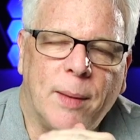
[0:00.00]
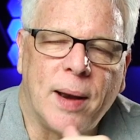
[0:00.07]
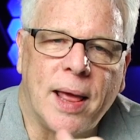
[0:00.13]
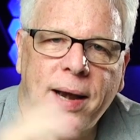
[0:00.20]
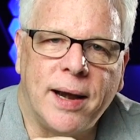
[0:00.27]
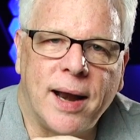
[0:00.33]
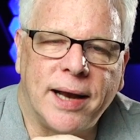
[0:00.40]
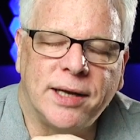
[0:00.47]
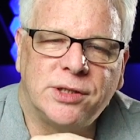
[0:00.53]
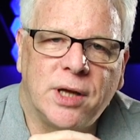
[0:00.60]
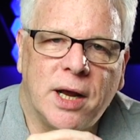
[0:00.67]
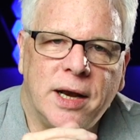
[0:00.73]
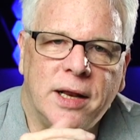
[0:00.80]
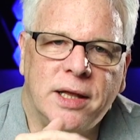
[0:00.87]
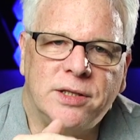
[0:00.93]
up late at night and
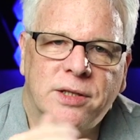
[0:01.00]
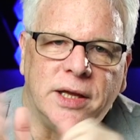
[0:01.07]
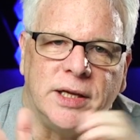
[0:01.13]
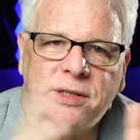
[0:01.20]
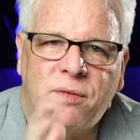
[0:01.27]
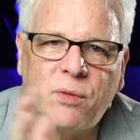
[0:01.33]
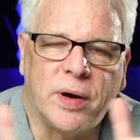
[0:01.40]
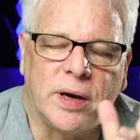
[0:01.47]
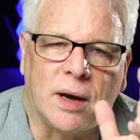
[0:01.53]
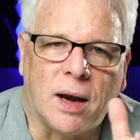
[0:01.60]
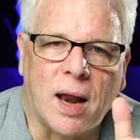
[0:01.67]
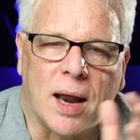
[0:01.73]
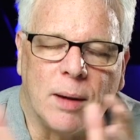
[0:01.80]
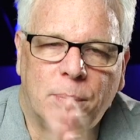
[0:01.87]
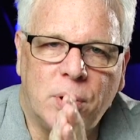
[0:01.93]
study these things have written a
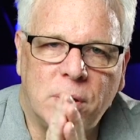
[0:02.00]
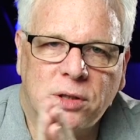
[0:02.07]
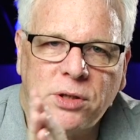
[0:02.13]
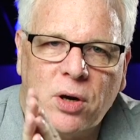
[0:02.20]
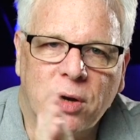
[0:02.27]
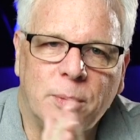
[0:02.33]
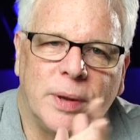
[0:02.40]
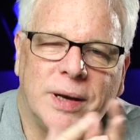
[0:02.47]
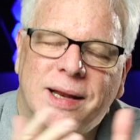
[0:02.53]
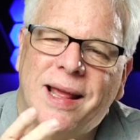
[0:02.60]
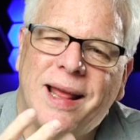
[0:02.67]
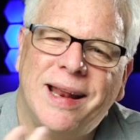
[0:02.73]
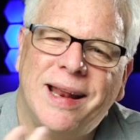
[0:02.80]
lot of books on it. But,